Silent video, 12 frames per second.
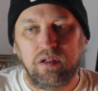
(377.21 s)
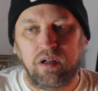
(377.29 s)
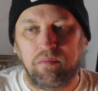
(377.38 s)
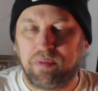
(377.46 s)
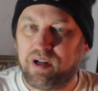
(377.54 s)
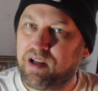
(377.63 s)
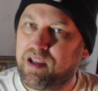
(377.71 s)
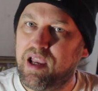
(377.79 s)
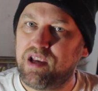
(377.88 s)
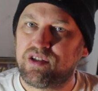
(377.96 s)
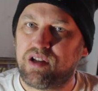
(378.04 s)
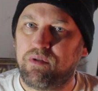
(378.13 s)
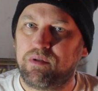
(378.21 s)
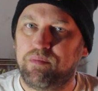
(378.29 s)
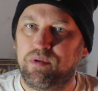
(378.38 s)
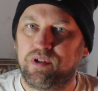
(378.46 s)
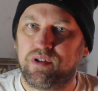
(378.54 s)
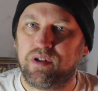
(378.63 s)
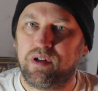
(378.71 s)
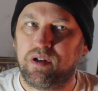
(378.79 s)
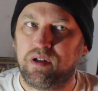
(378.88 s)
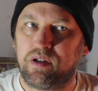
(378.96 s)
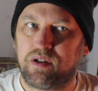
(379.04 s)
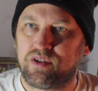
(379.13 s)
But on occasion, I would put
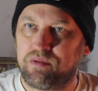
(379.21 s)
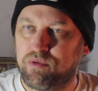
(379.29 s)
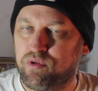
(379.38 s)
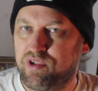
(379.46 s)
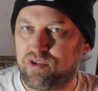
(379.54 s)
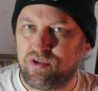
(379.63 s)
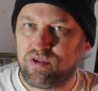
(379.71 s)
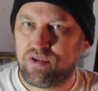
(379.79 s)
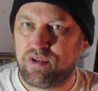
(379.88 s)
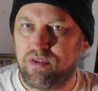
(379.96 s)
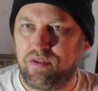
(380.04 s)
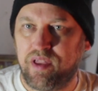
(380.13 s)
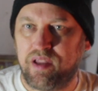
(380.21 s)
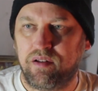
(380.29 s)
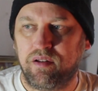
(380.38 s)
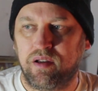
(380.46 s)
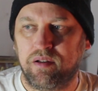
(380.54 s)
some creatures that